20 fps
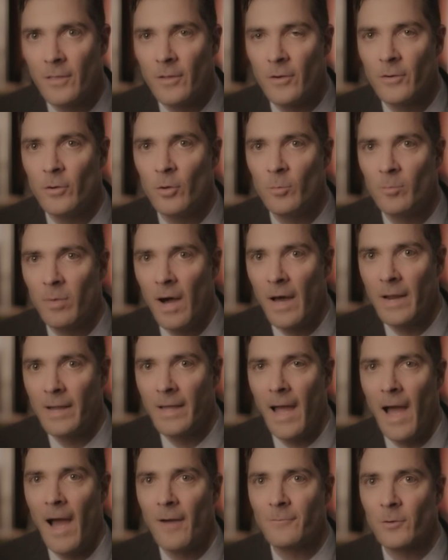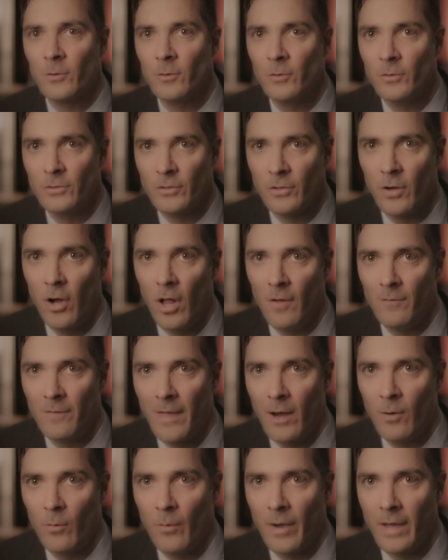their new body after losing all of
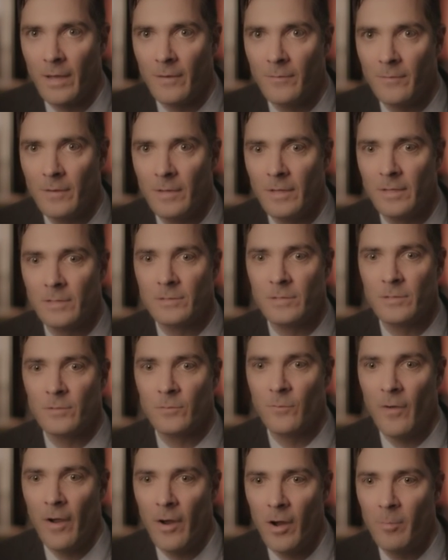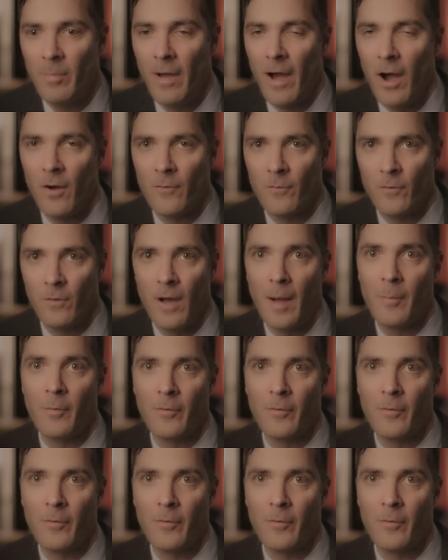that weight. It's a very powerful